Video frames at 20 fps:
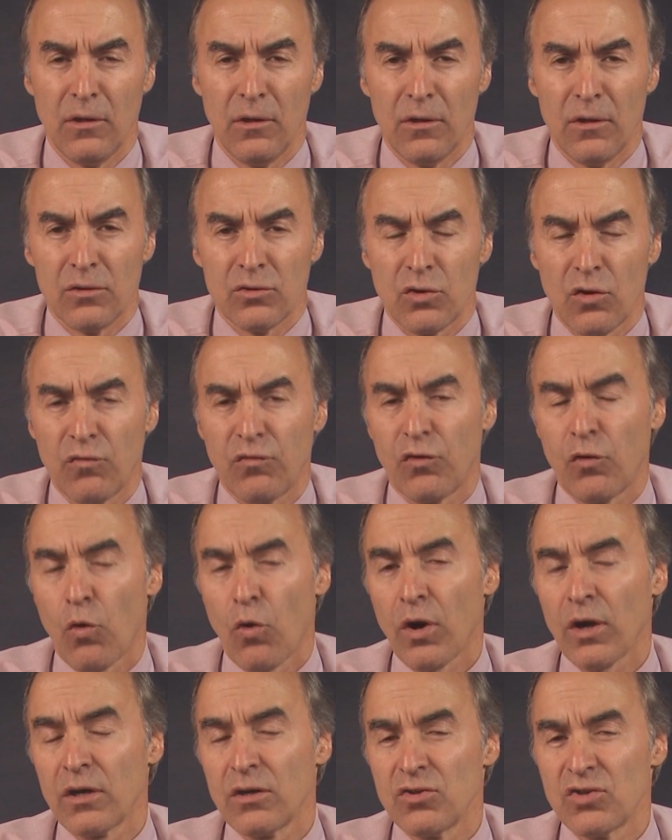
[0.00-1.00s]
So for
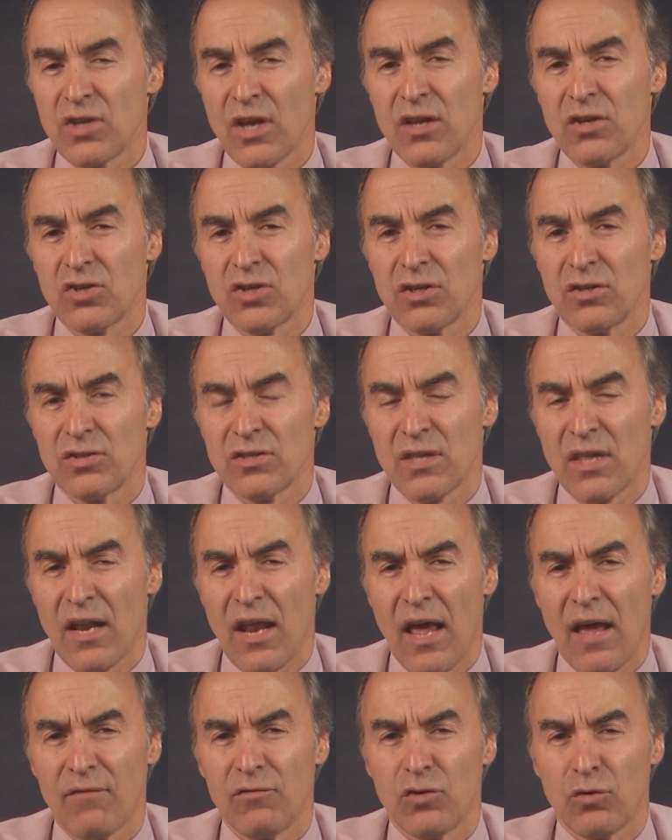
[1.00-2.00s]
organizations that
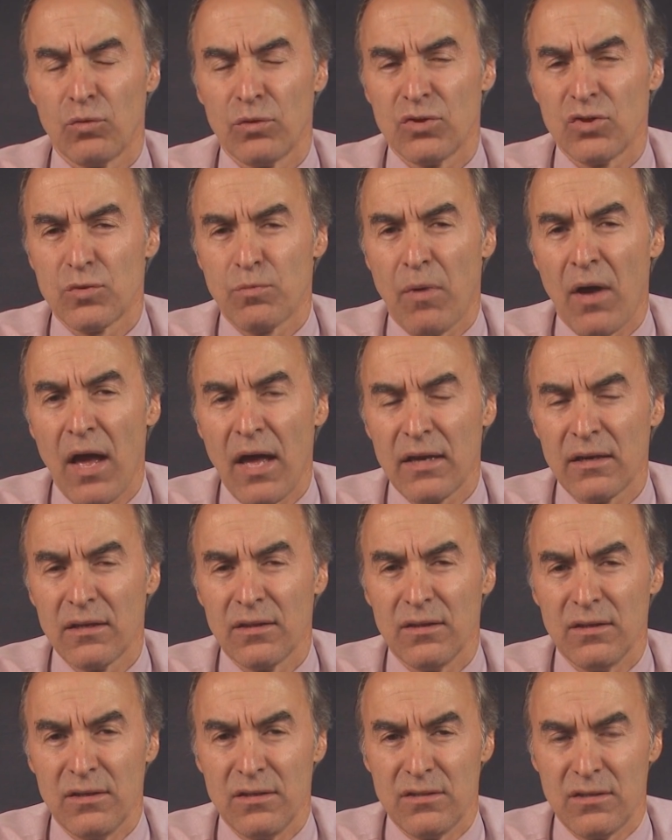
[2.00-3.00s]
have to respond to
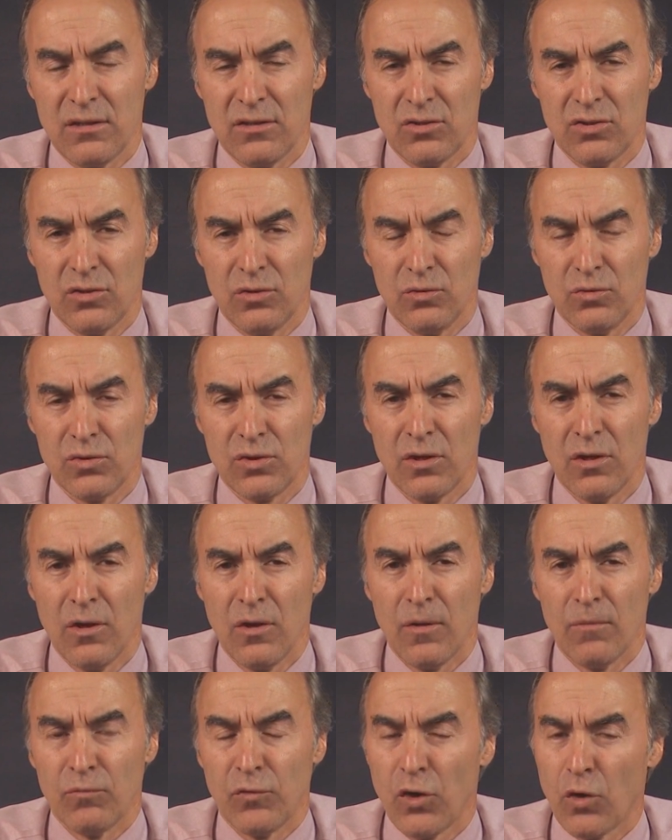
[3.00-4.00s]
these issues,
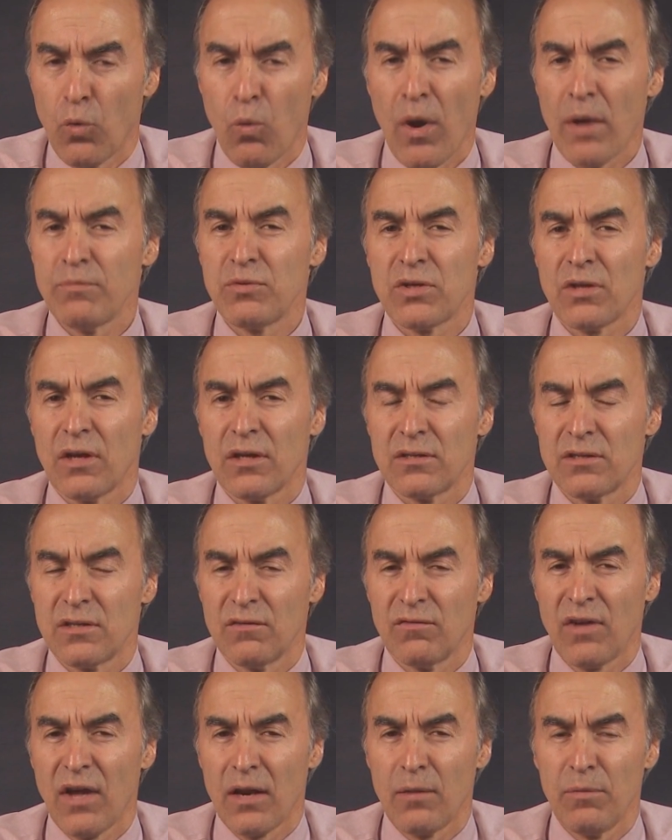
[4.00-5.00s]
their websites have
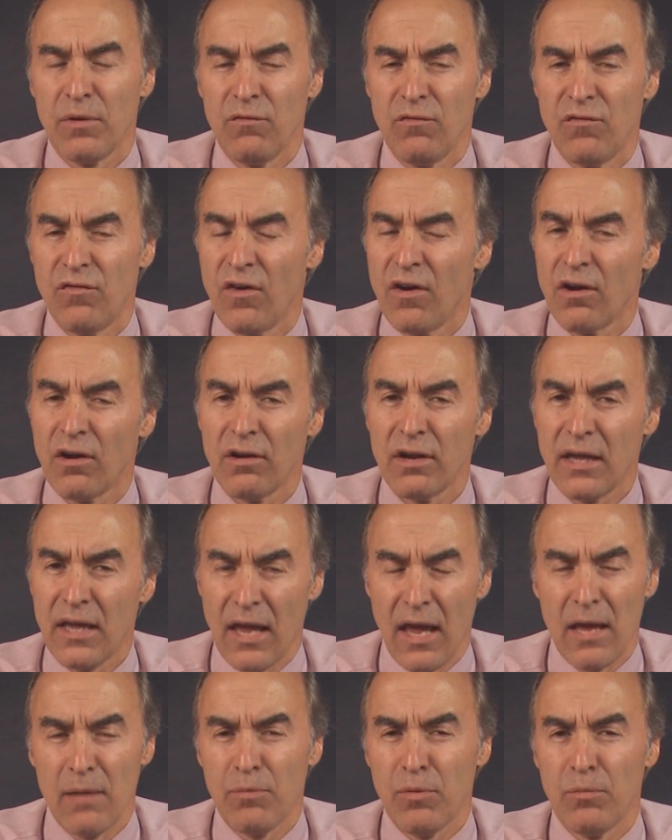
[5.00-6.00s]
got to be very
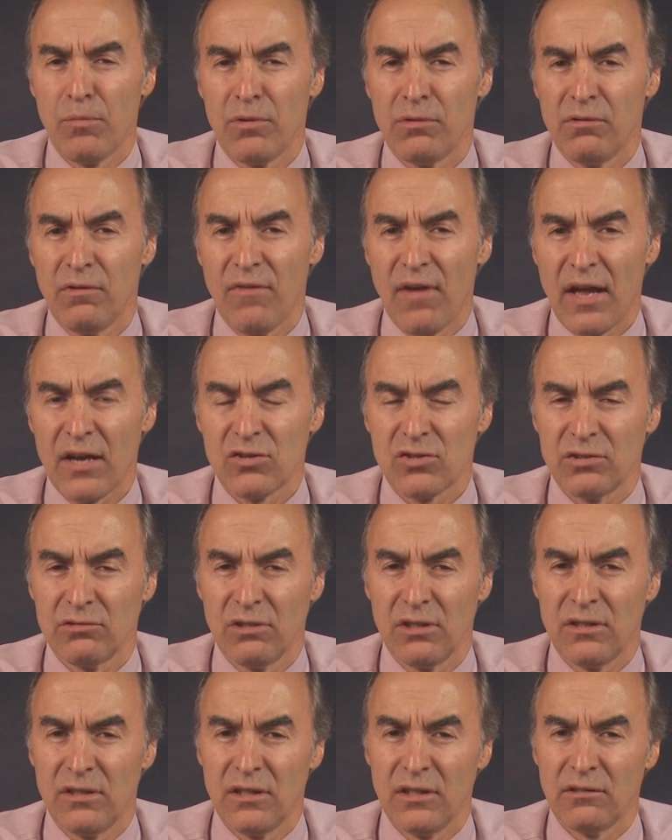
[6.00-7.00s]
capable of actually
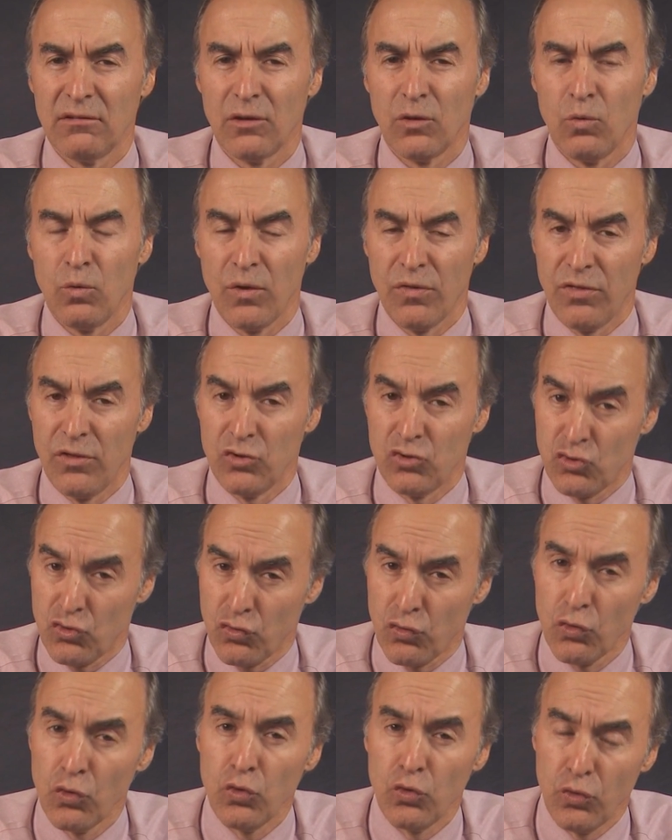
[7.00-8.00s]
dealing with the
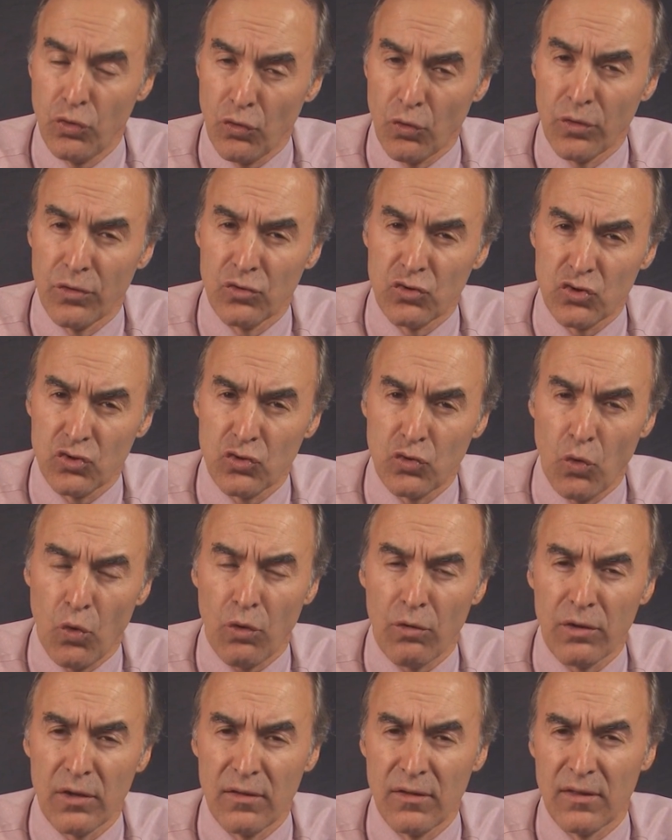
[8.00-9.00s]
truth or the
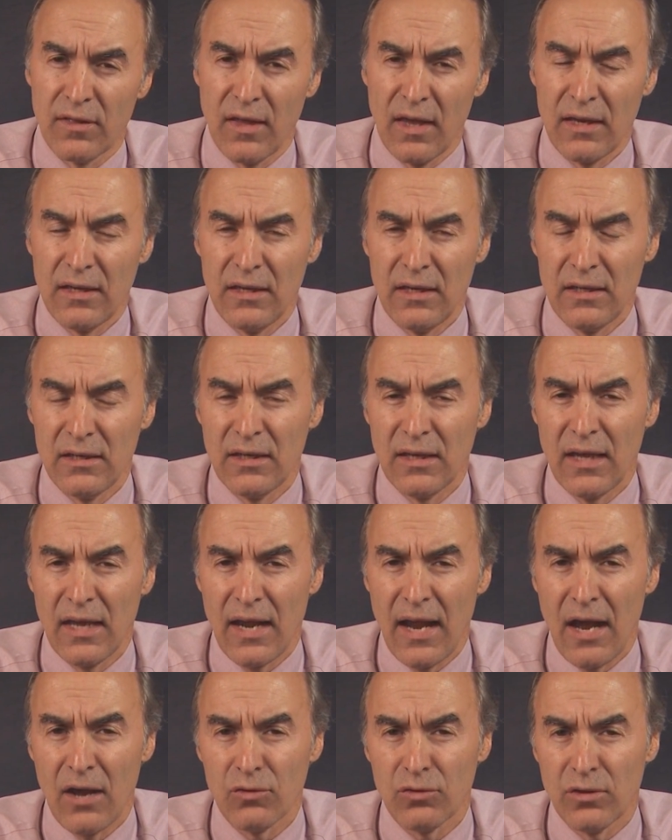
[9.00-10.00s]
story that they need to get
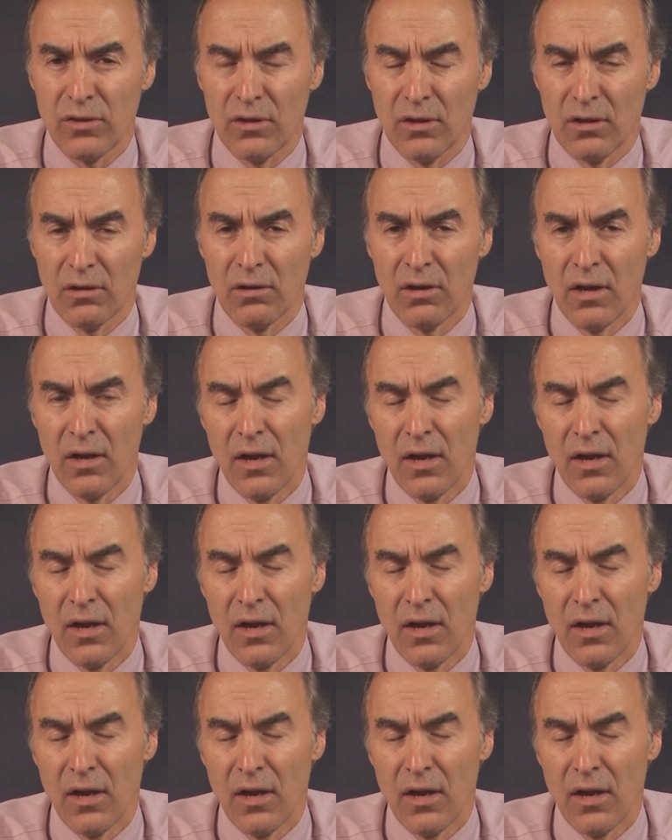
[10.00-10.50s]
out there.